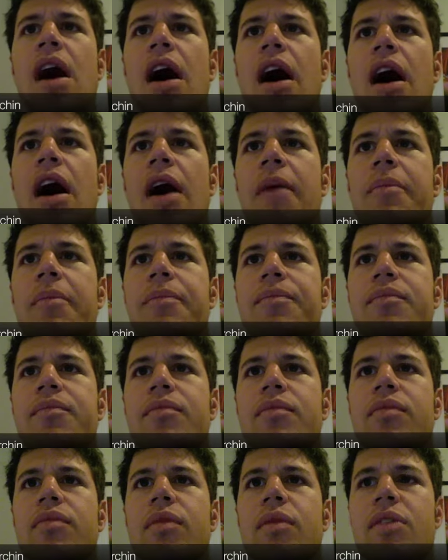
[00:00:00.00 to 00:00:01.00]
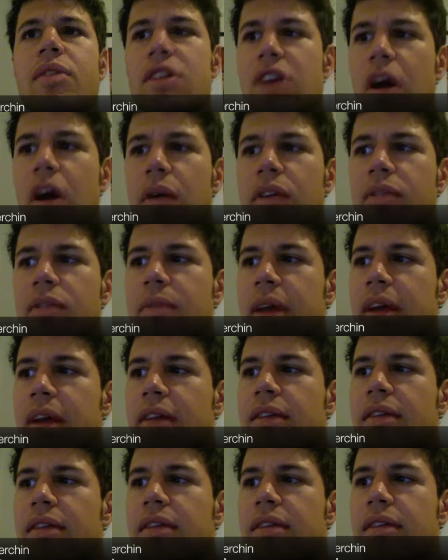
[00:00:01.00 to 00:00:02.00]
which has always
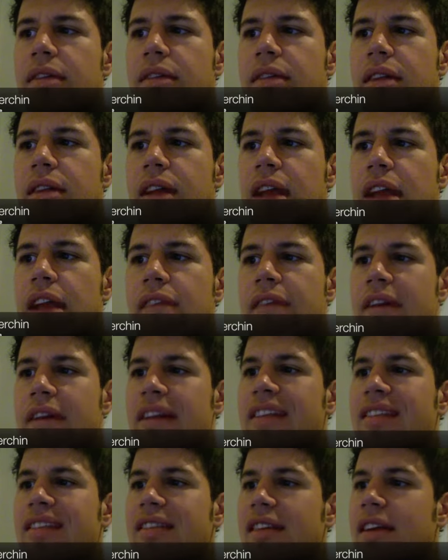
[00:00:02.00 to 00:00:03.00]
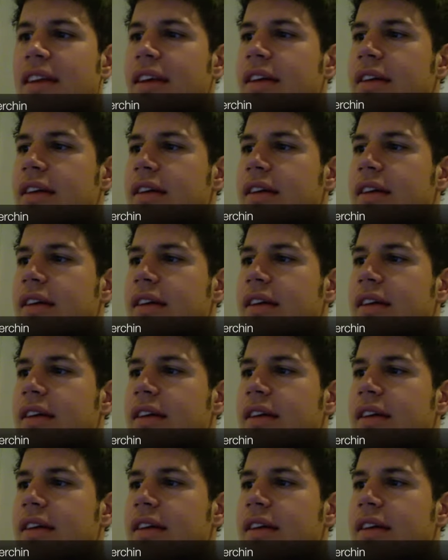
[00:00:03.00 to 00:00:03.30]
been fun to see.